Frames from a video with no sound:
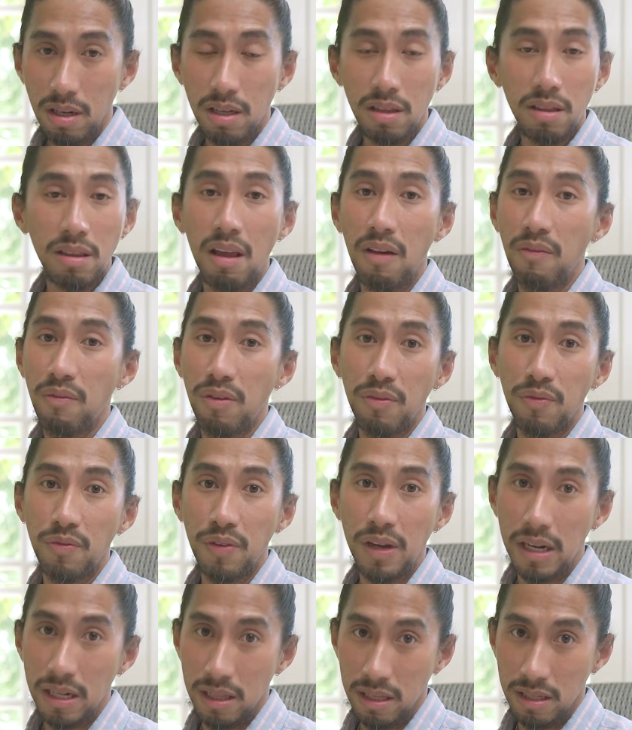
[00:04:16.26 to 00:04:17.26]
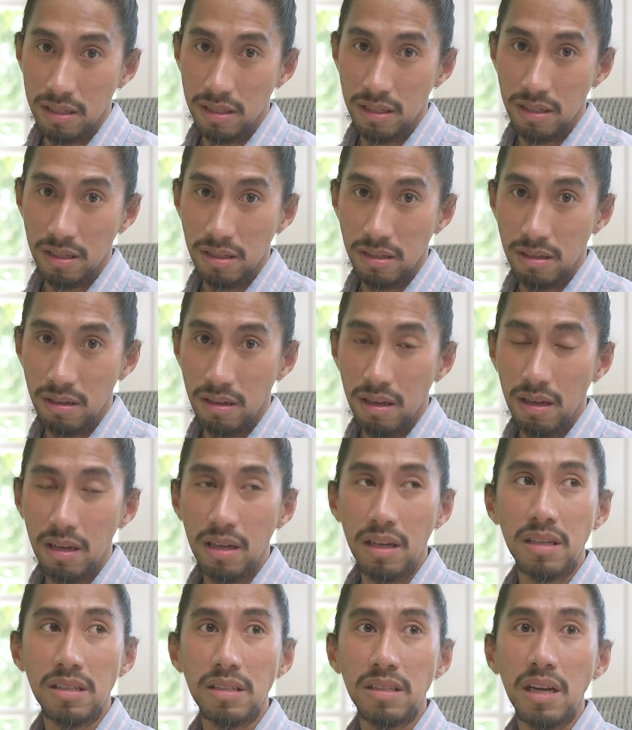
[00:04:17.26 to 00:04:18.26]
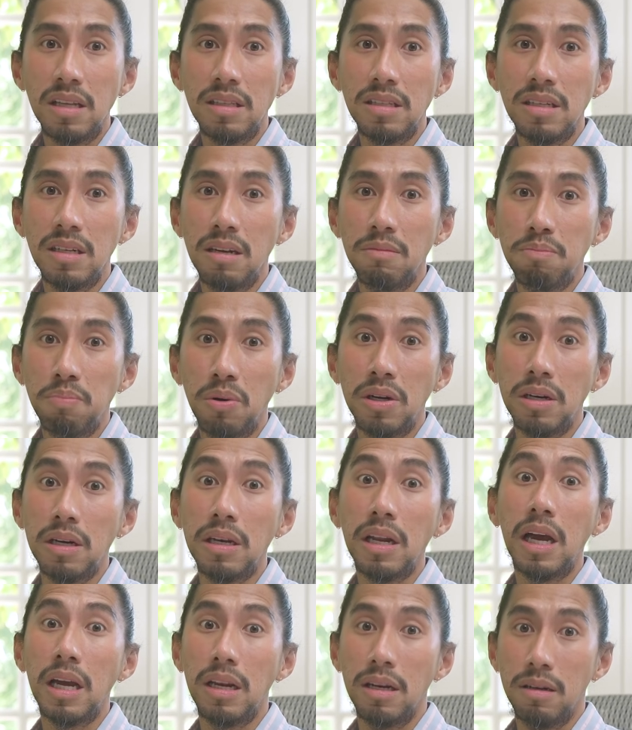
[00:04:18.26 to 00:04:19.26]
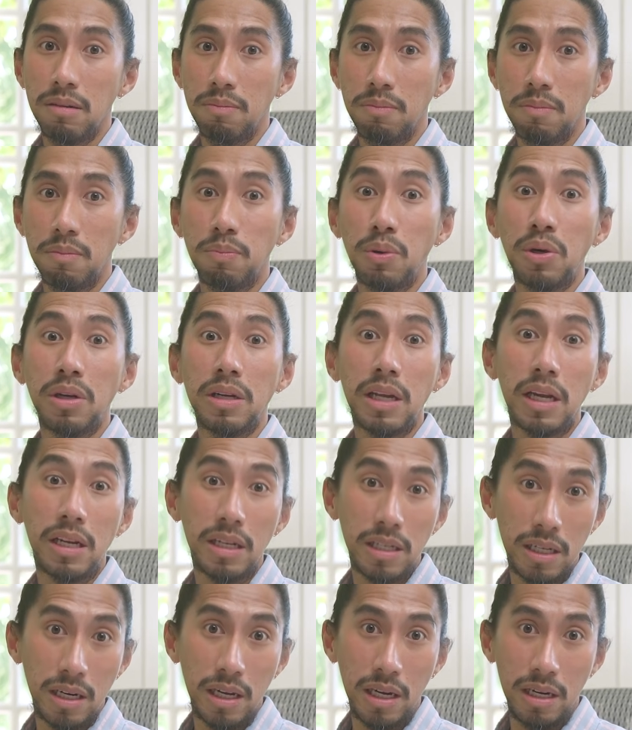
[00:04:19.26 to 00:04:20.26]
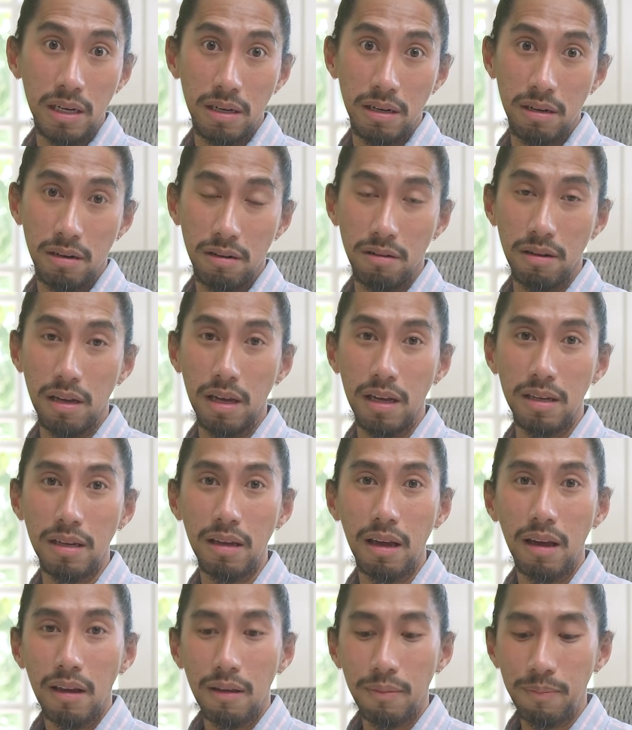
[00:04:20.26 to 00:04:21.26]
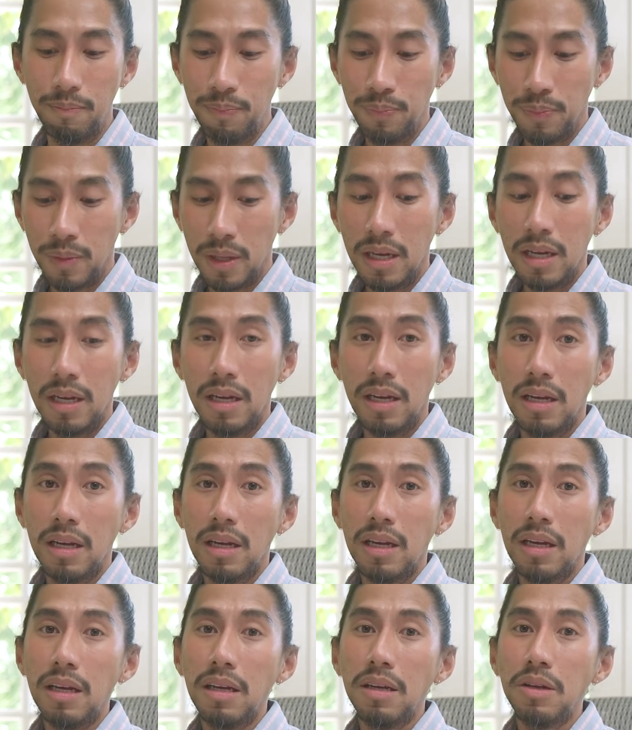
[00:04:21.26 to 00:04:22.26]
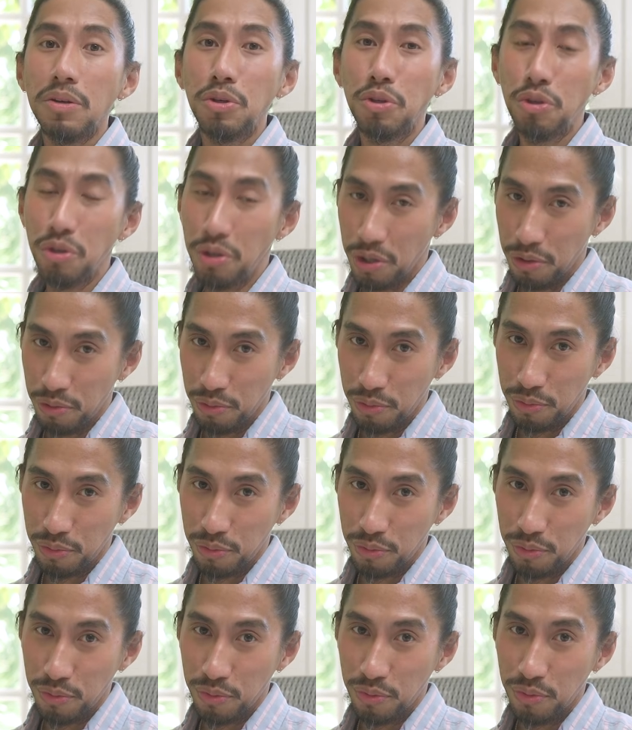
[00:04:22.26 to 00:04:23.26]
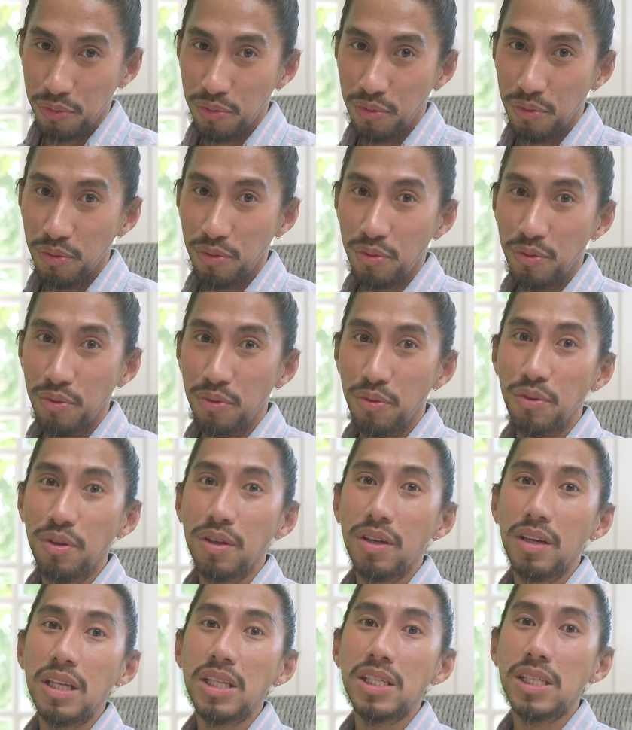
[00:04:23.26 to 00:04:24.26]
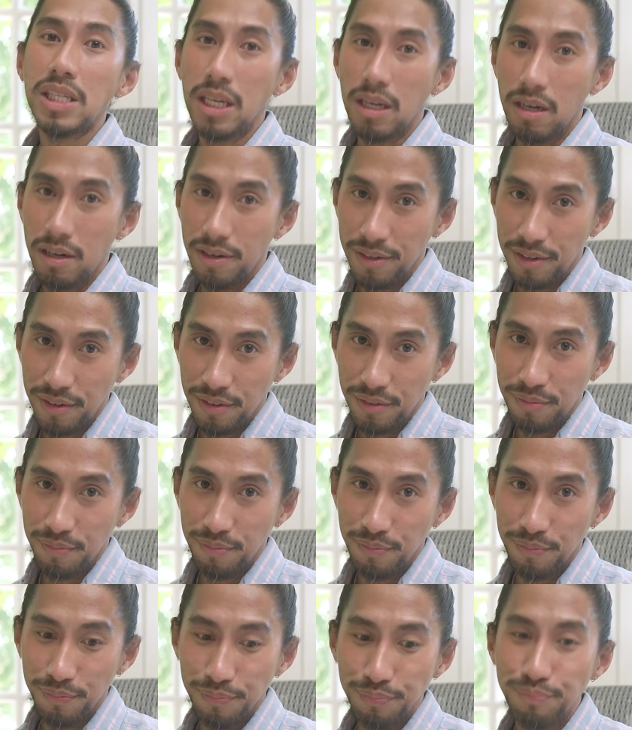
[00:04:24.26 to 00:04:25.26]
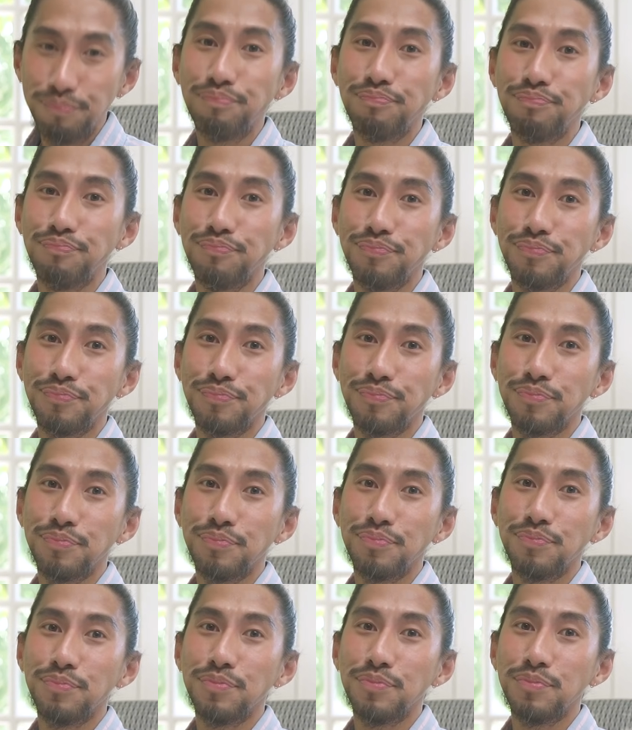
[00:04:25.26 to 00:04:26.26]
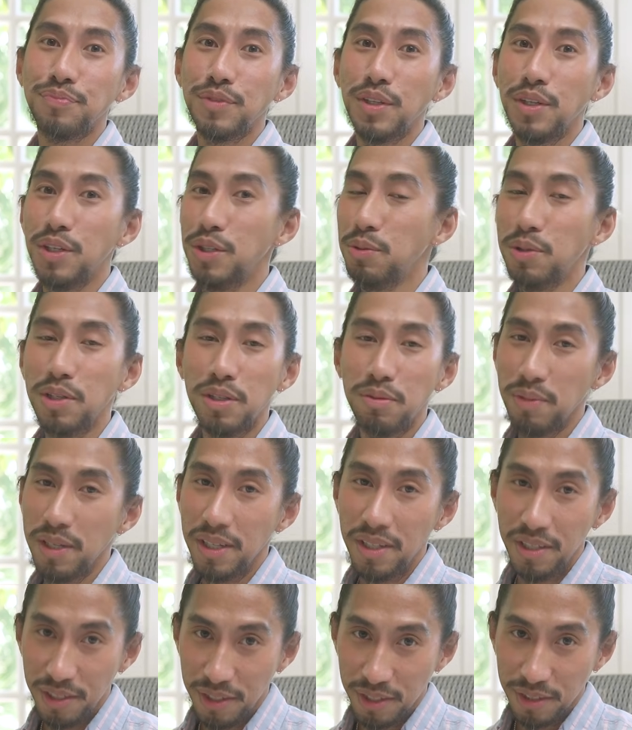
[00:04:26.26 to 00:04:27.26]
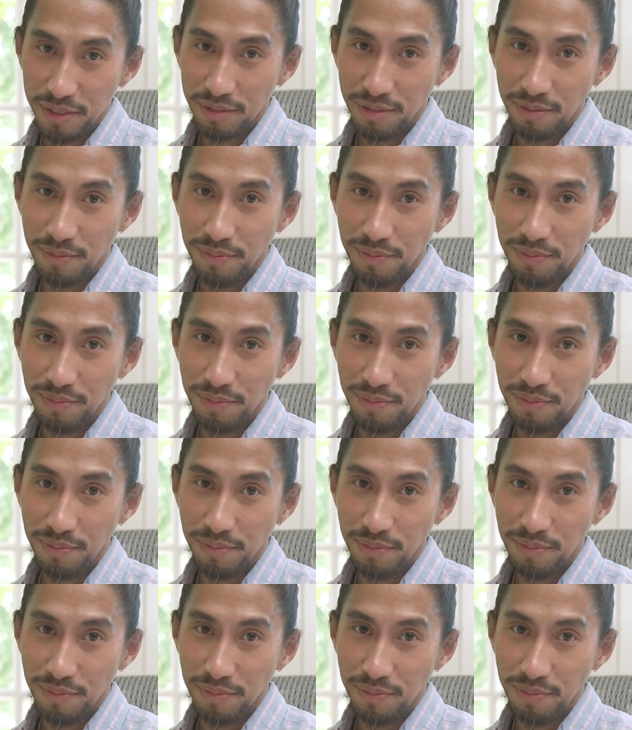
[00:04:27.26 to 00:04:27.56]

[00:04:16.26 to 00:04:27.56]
It never fails. It is ninety-nine point nine point nine nine, okay? You know, it's here. Mm-hmm. You wouldn't be here